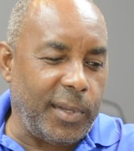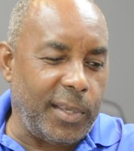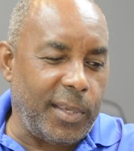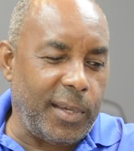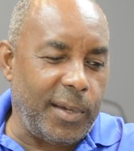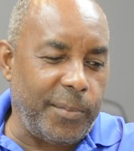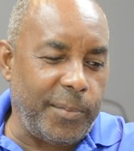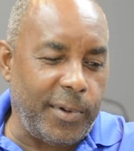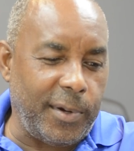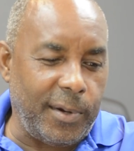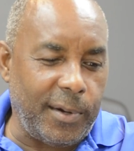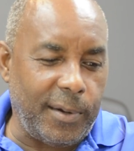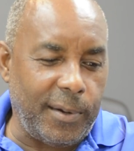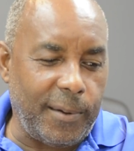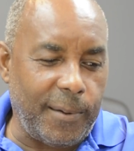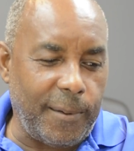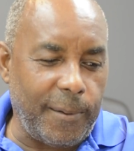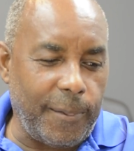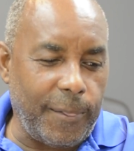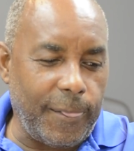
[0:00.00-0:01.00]
I came here
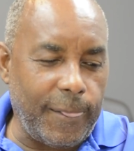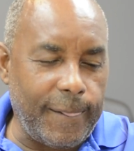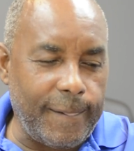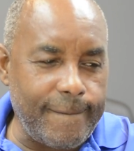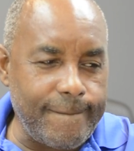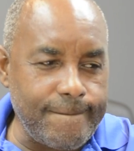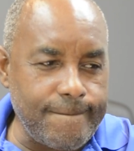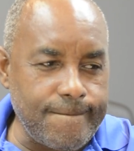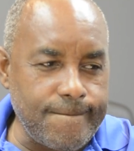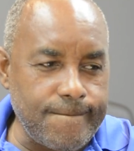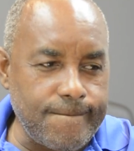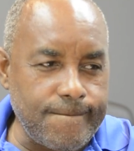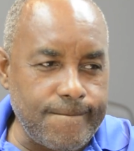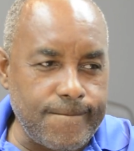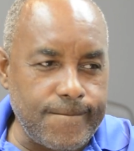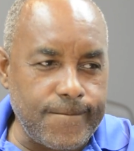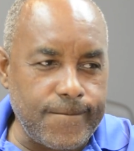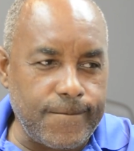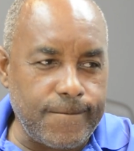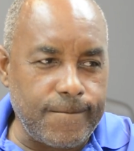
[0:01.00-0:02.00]

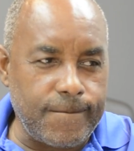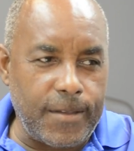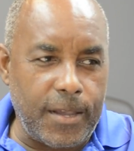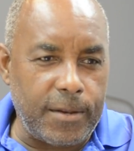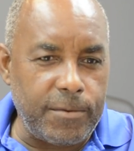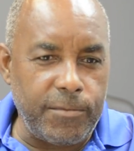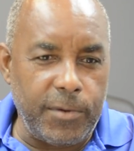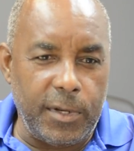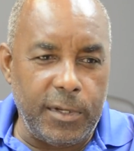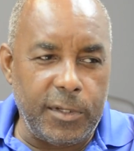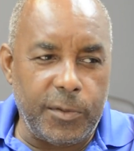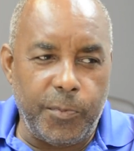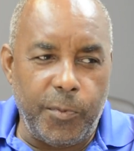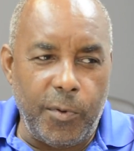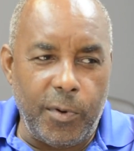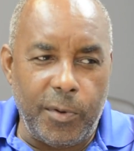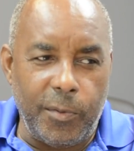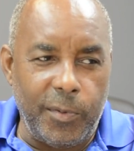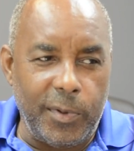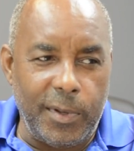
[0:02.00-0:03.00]
Hadn't really
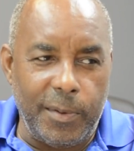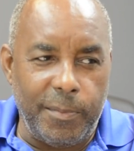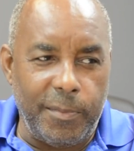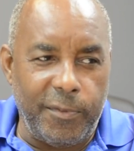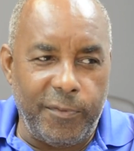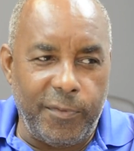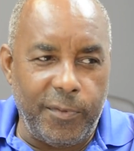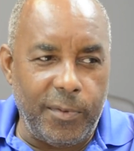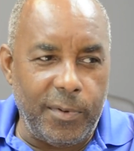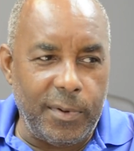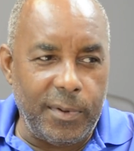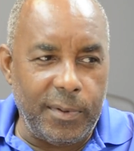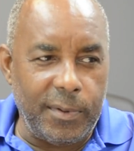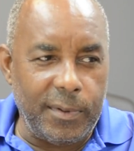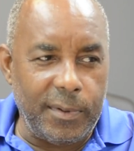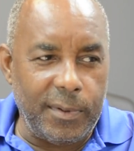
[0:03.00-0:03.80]
spoken with him before.